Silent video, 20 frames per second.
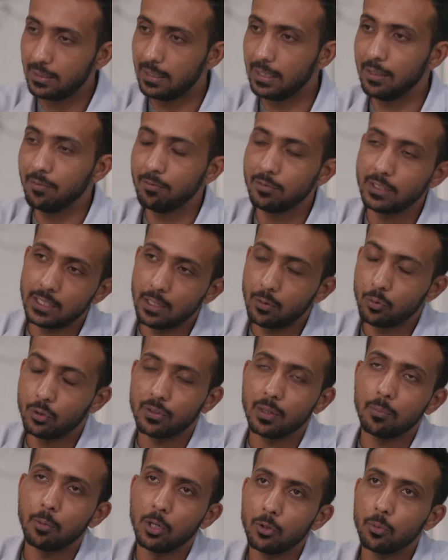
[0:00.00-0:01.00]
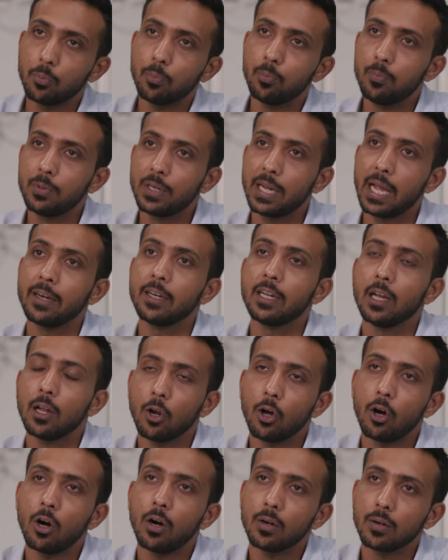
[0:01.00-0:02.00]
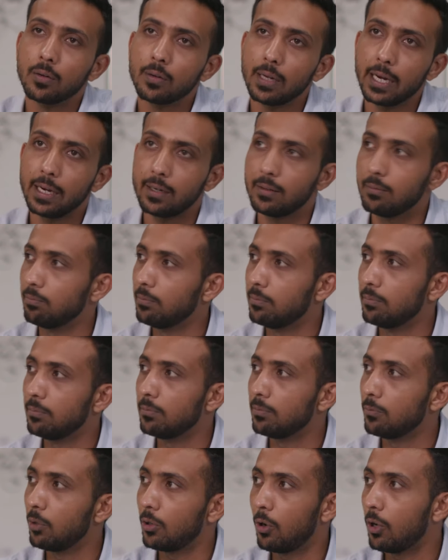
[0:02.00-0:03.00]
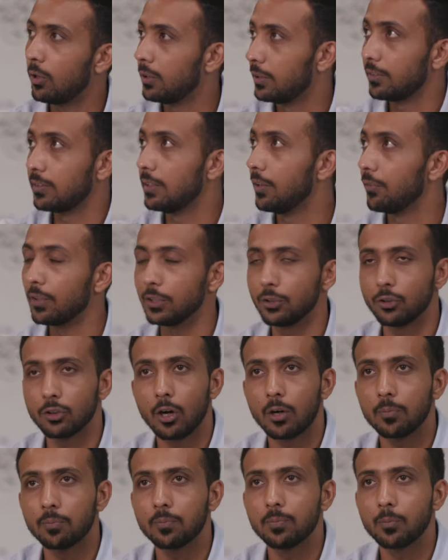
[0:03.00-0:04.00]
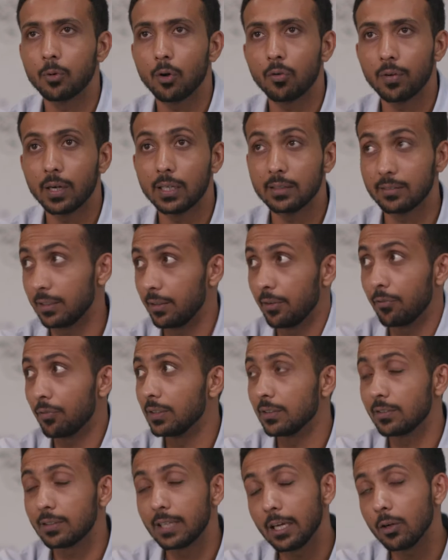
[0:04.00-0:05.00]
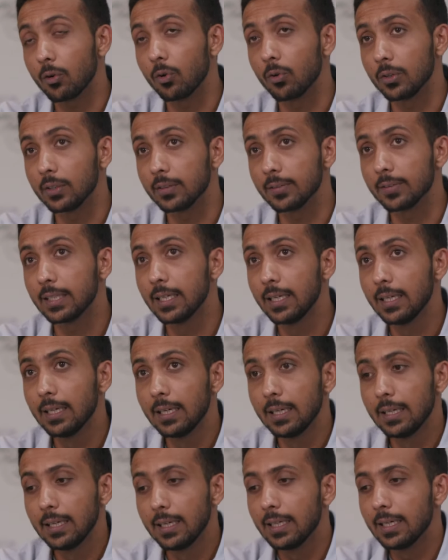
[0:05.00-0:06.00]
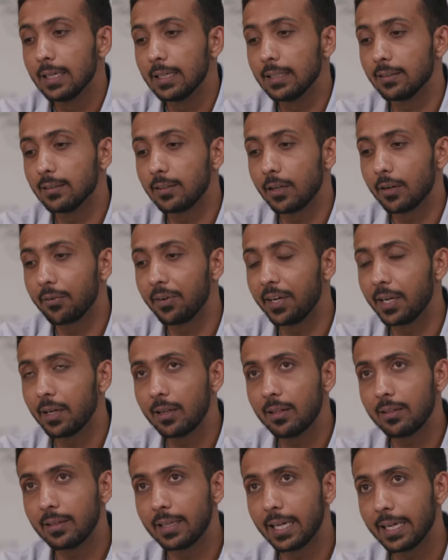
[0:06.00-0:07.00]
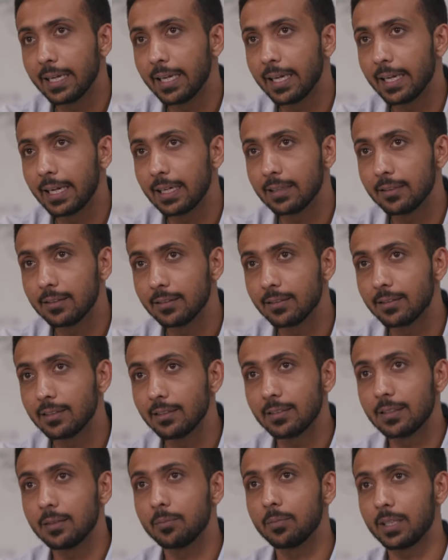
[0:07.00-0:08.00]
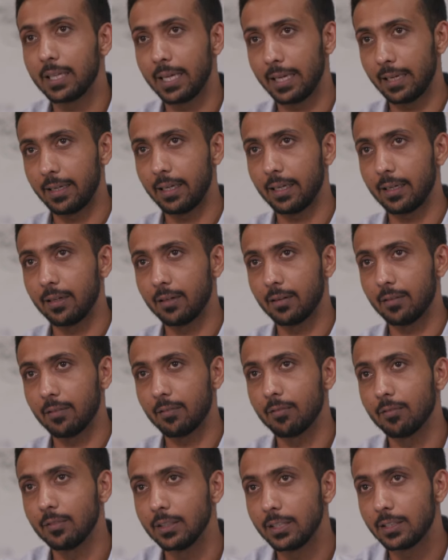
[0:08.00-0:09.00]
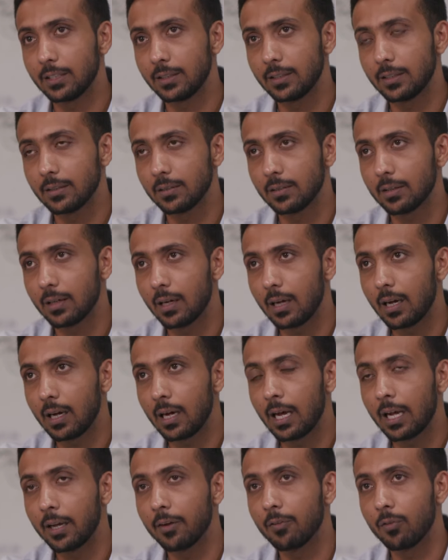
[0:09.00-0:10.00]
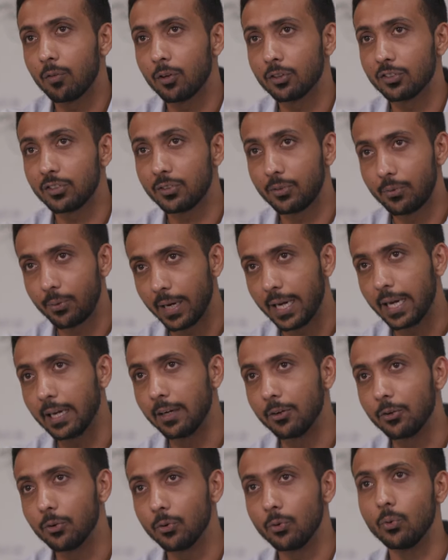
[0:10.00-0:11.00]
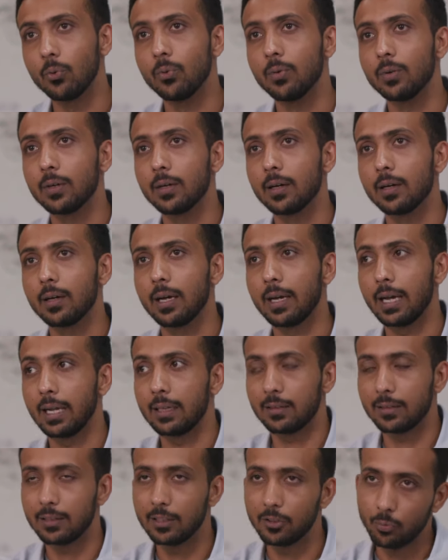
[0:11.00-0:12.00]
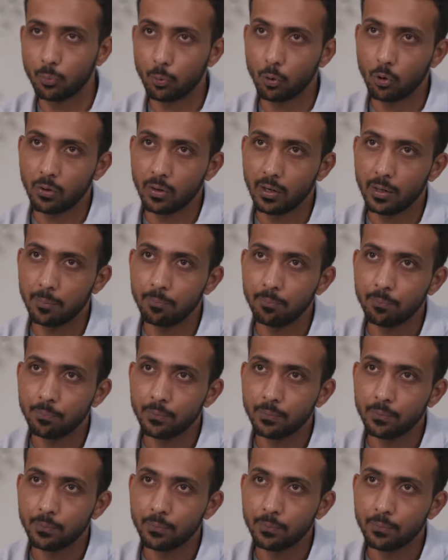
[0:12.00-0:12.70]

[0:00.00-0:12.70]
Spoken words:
theme which I was able to carry along at all these different job profiles and different stakeholders. It's the critical thinking and the system thinking which I was trained to do at this program.